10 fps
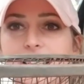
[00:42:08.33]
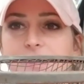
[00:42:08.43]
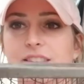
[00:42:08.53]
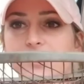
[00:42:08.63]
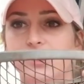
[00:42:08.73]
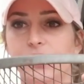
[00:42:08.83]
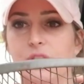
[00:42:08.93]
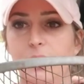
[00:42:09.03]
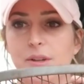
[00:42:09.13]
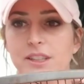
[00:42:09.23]
this.
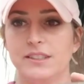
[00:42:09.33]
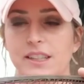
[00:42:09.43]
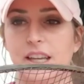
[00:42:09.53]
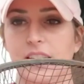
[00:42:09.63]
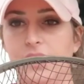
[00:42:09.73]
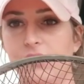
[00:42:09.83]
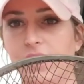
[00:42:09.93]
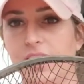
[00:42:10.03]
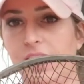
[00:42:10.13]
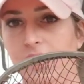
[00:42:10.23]
So I'm going to take, if
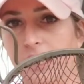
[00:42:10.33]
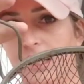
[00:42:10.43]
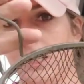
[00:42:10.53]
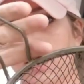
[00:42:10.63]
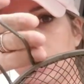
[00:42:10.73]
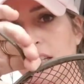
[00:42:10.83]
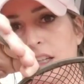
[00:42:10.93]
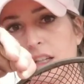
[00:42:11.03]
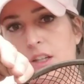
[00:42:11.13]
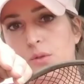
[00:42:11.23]
I can,
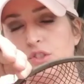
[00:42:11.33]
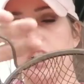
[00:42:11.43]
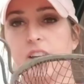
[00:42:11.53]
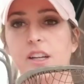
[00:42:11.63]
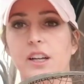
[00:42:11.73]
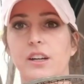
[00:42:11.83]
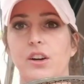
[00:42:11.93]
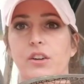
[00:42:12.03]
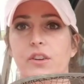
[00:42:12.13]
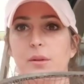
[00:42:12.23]
which I can cut it
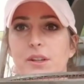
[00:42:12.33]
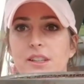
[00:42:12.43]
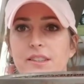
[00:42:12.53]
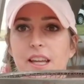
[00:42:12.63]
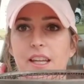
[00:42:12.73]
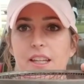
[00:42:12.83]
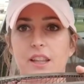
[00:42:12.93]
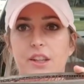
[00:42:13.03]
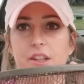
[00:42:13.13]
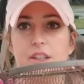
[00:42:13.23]
off. I'm going to take
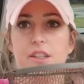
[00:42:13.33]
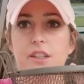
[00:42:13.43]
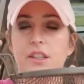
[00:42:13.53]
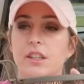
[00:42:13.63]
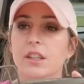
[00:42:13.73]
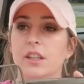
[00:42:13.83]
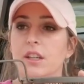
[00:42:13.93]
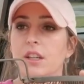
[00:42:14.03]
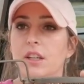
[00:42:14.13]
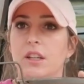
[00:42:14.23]
the
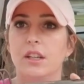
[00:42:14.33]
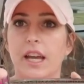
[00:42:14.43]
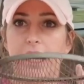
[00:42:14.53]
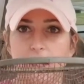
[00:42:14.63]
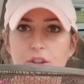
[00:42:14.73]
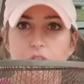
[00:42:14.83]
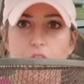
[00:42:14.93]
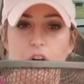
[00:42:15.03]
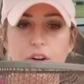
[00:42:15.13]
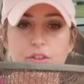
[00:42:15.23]
handle
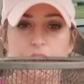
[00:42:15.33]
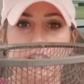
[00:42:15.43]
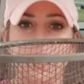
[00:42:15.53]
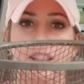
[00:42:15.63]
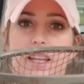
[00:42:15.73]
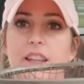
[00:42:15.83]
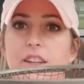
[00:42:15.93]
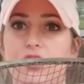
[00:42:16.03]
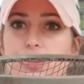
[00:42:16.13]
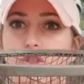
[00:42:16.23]
off and then
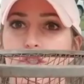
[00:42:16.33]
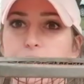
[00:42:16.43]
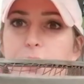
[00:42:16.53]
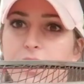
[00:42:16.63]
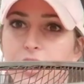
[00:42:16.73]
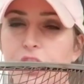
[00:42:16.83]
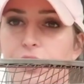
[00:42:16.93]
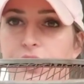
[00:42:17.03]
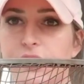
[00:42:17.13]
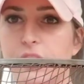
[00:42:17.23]
this will just be the
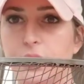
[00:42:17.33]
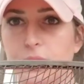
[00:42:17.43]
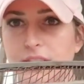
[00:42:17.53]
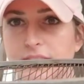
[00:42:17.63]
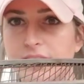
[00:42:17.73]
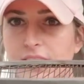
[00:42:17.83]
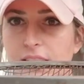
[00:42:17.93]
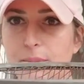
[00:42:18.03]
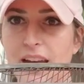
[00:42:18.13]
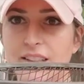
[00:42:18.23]
cutest little
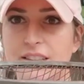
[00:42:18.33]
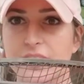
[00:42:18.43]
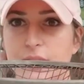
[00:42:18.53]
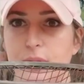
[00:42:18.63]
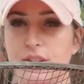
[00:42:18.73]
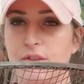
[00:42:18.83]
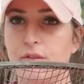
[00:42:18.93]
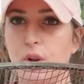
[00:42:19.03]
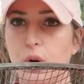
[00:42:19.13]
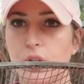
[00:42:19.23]
rusty basket to put some
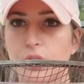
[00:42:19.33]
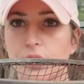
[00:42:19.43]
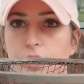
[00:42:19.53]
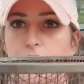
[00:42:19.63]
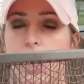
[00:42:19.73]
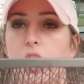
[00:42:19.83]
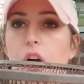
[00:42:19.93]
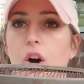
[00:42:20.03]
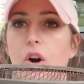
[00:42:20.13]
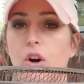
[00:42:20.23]
floral
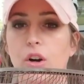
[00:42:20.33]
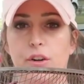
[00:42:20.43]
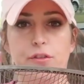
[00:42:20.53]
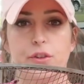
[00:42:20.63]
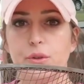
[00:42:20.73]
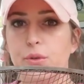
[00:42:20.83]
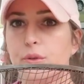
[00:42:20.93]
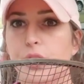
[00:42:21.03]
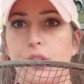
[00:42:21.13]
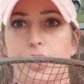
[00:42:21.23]
or
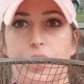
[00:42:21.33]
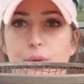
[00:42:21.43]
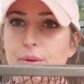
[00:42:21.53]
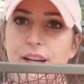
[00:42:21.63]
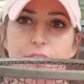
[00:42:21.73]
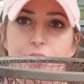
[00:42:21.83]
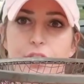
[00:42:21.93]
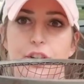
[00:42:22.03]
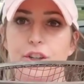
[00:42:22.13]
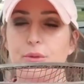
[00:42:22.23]
fruit or
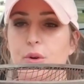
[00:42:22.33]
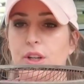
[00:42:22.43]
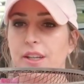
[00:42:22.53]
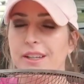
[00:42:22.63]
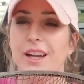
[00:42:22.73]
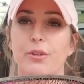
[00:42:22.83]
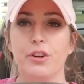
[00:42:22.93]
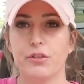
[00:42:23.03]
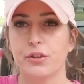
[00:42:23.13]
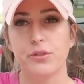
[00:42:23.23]
whatever you want in it. Not
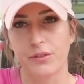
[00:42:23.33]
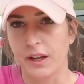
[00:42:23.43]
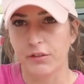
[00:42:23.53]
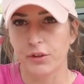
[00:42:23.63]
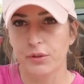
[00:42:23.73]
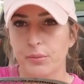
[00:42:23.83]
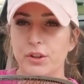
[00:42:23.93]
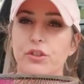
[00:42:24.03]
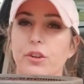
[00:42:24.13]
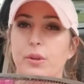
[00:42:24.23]
real fruit, fake fruit,
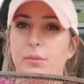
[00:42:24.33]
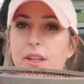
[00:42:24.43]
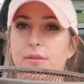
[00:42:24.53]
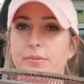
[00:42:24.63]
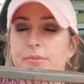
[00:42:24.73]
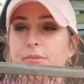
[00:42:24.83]
but you know what I mean.